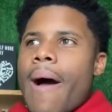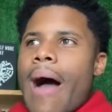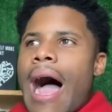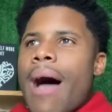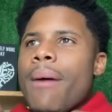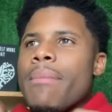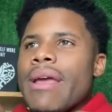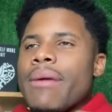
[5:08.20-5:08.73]

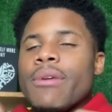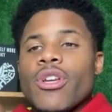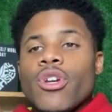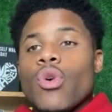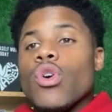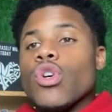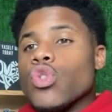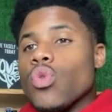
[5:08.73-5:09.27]
I may be
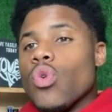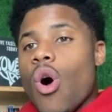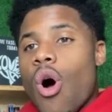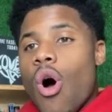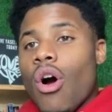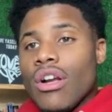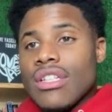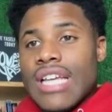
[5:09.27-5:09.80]
going through a
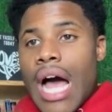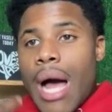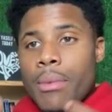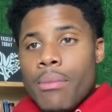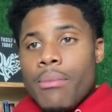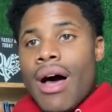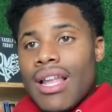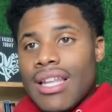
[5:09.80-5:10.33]
hard time
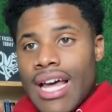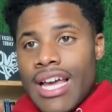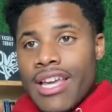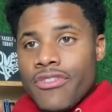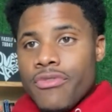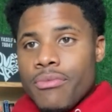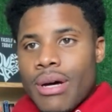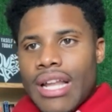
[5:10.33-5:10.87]
in my
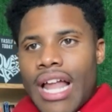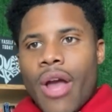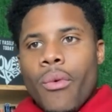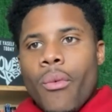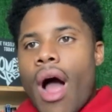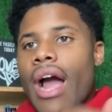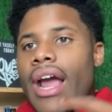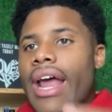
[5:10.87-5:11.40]
life, but like,
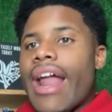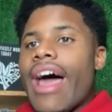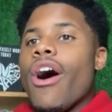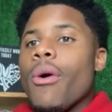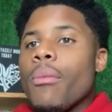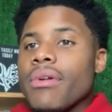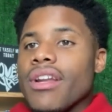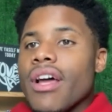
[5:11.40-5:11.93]
why can't I
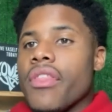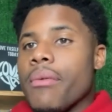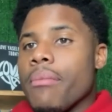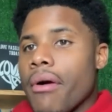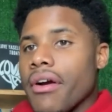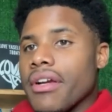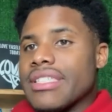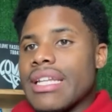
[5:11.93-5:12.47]
help another
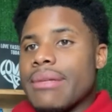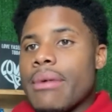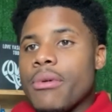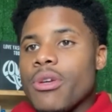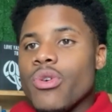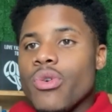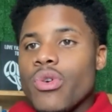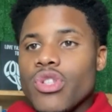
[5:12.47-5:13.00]
person that may
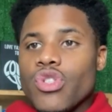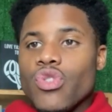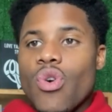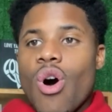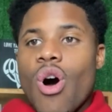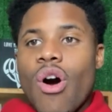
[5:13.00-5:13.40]
be going through a